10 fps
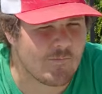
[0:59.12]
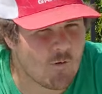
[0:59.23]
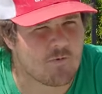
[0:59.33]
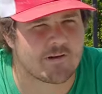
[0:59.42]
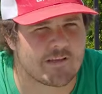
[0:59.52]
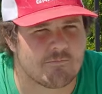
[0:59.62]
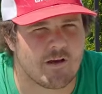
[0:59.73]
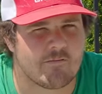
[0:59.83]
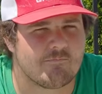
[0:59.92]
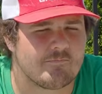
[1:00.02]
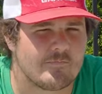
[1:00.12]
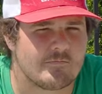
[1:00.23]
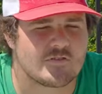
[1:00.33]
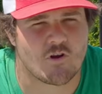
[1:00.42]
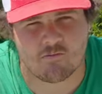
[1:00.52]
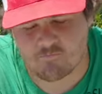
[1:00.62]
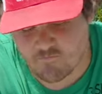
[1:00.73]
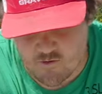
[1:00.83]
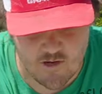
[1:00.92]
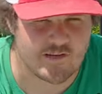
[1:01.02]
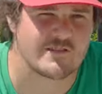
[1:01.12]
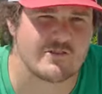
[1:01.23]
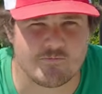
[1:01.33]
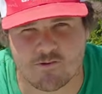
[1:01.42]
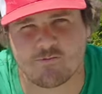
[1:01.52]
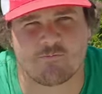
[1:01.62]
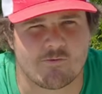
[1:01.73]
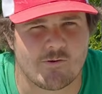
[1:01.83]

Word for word: I'm hoping to get my truck for next year, but we're